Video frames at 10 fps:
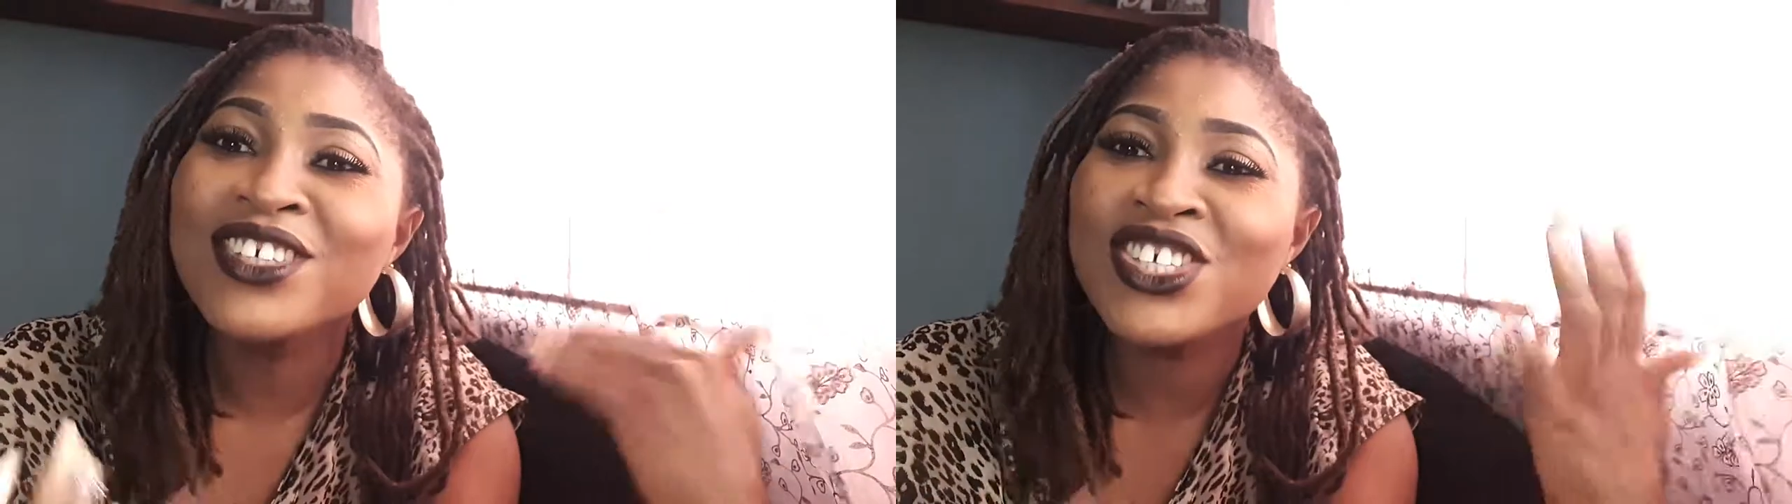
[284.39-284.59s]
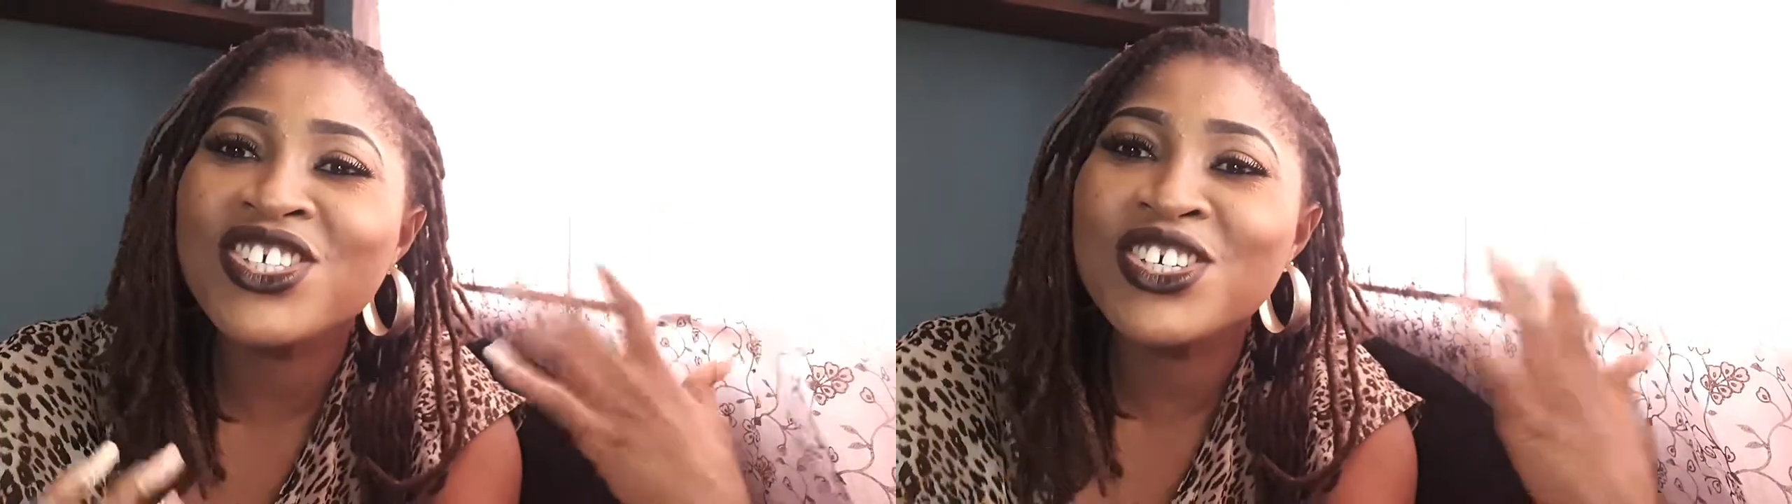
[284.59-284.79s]

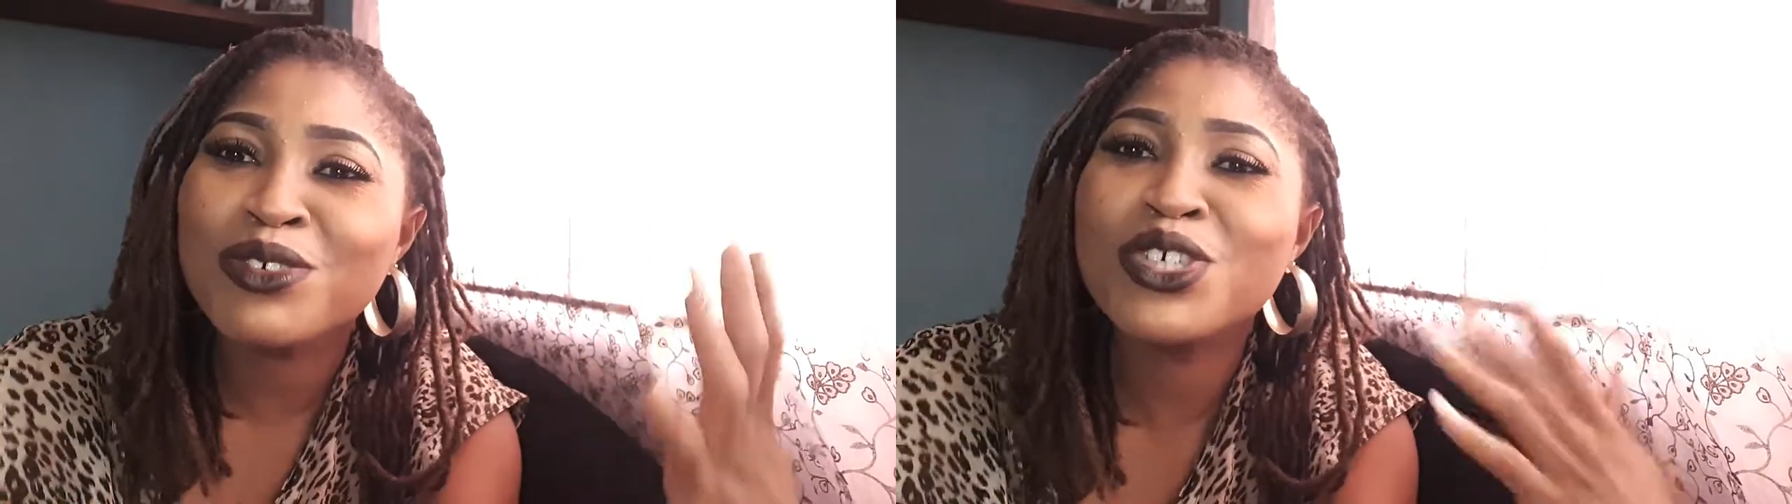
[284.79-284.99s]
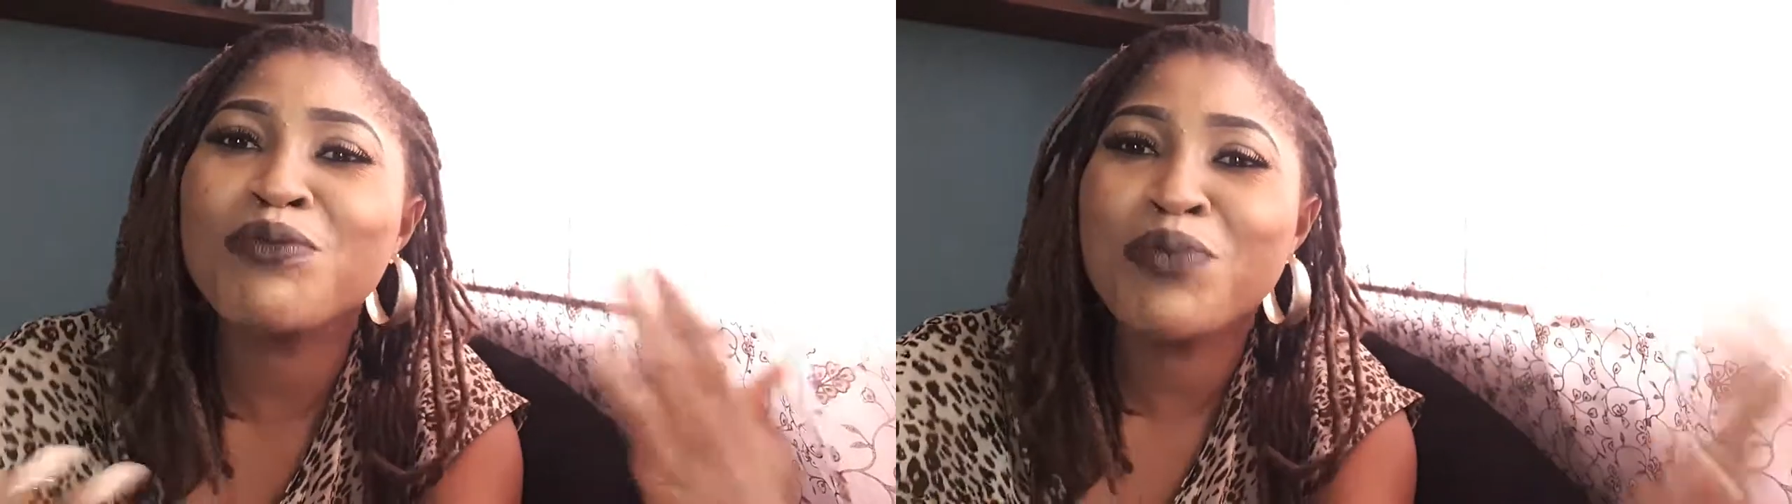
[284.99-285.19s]

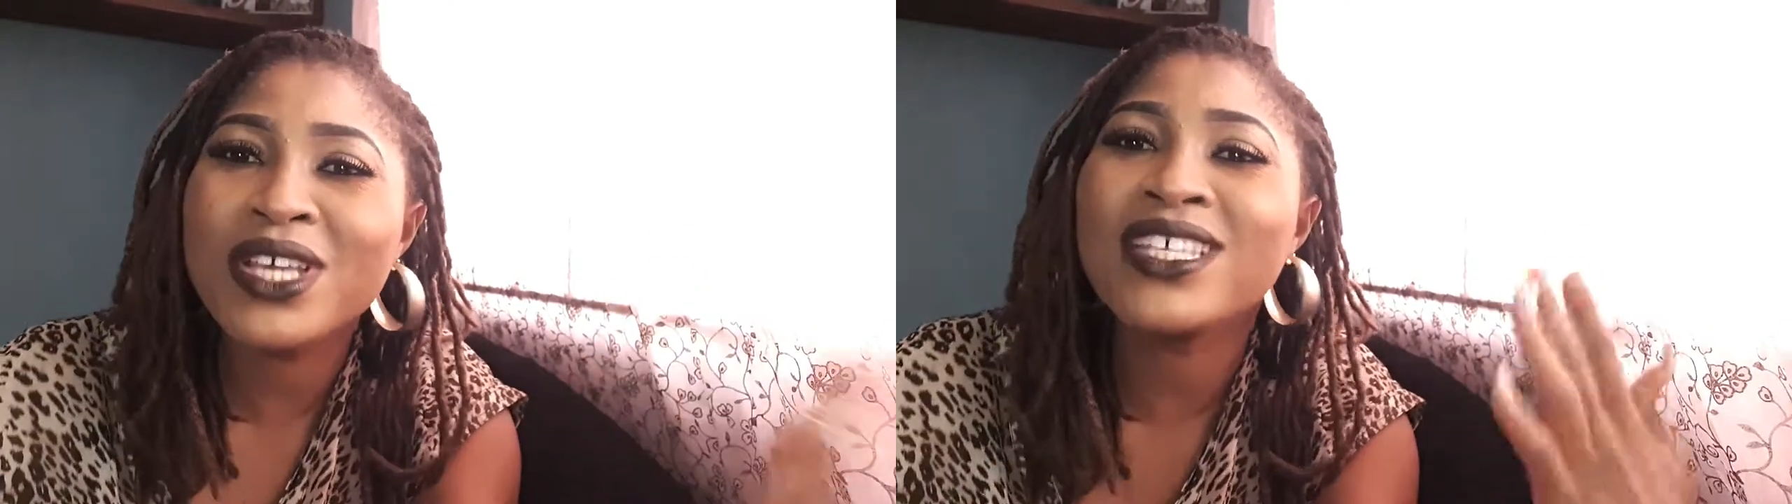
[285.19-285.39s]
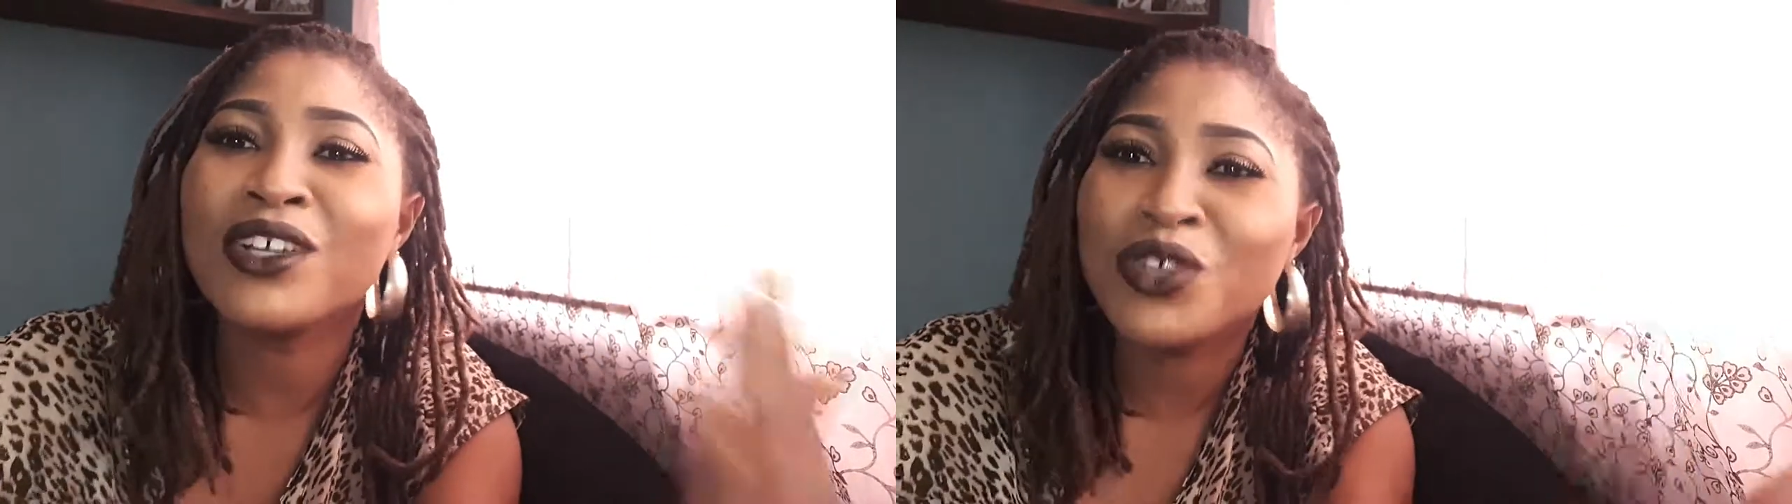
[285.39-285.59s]
she
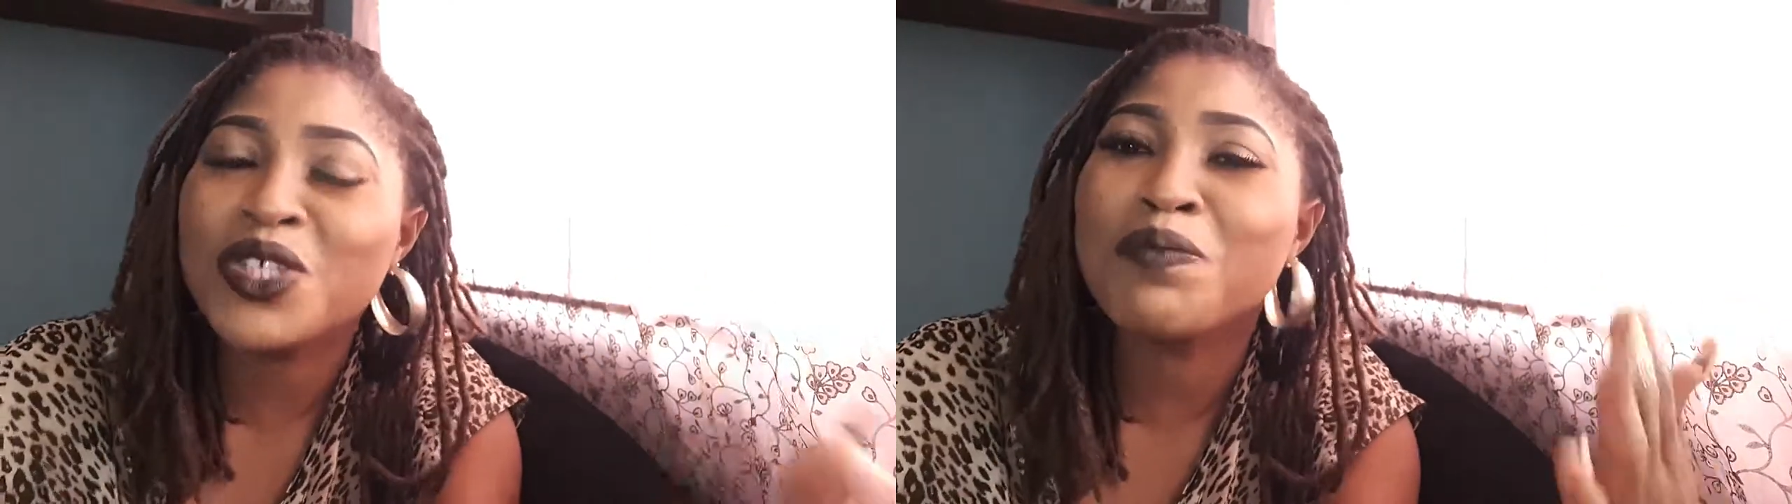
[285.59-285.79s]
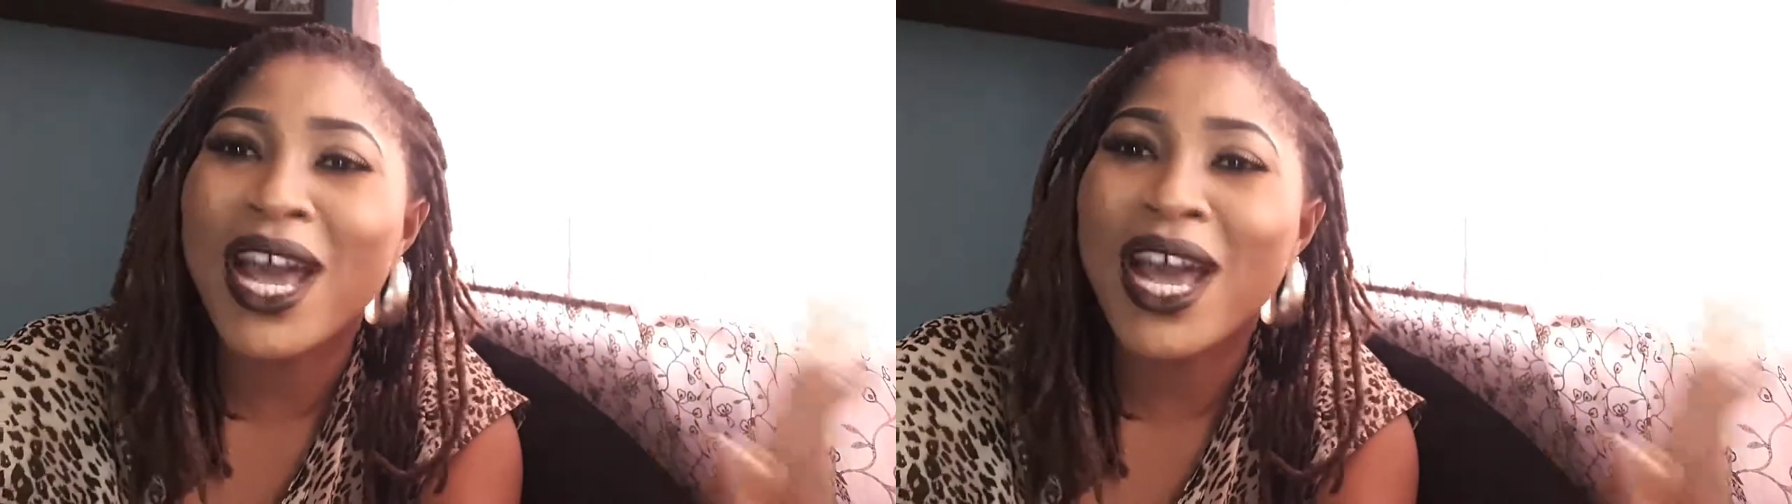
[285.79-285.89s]
brings out such